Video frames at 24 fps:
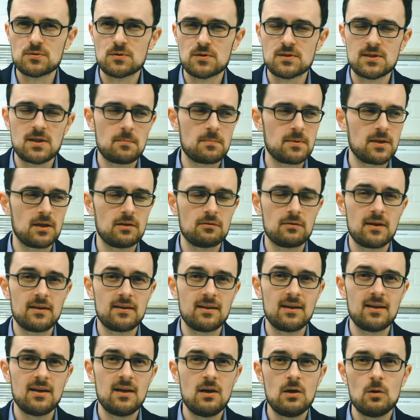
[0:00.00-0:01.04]
or something or
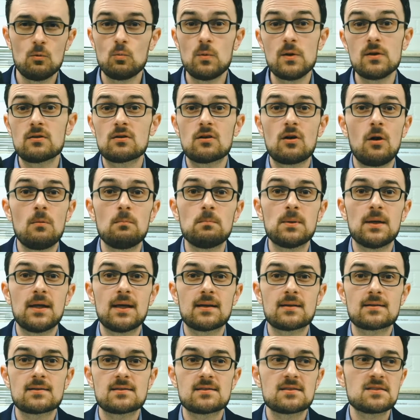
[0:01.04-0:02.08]
other, with
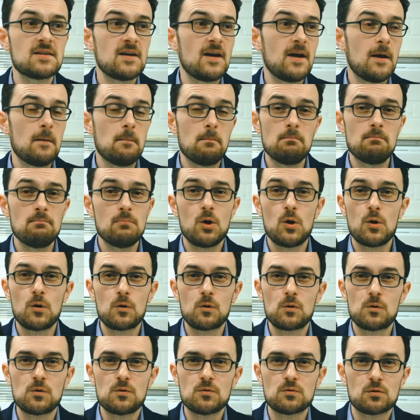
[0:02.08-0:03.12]
complex
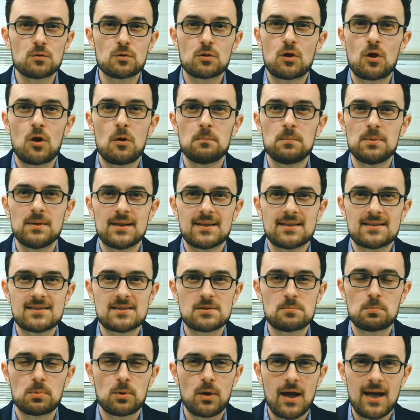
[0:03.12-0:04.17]
models or complex
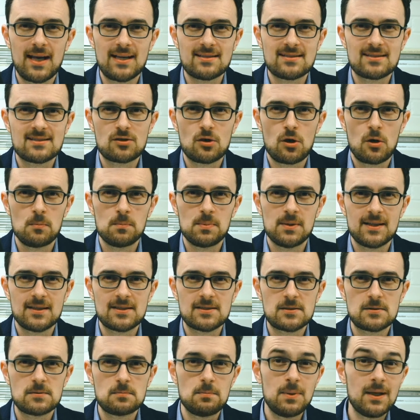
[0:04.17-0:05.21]
sprites,
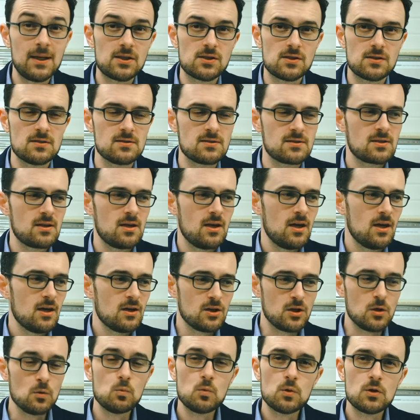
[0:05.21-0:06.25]
complex pictures.
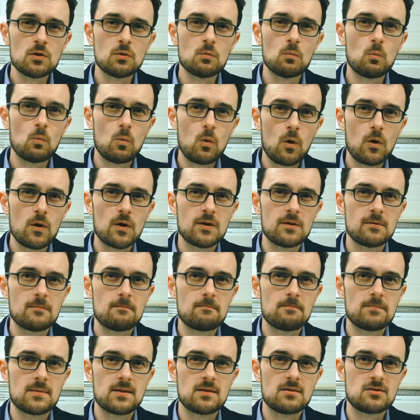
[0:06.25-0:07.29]
You wouldn't want
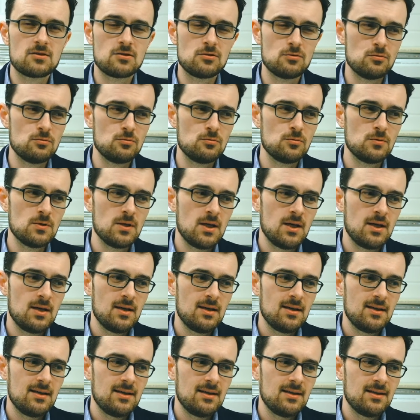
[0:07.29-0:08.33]
to
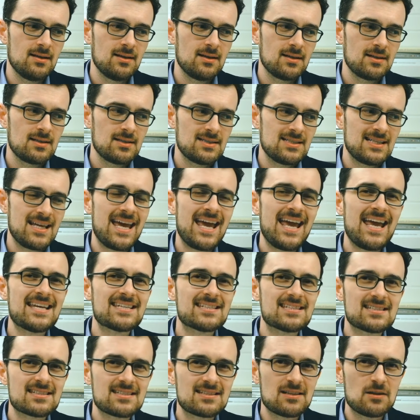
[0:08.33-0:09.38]

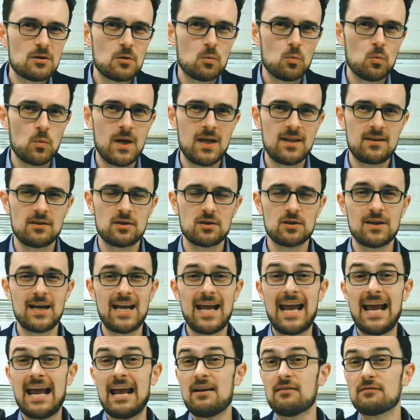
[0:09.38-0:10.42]
test whether
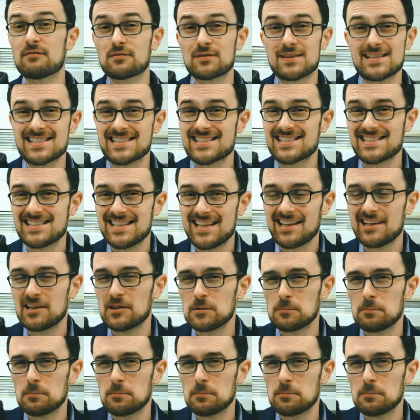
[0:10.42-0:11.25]
every single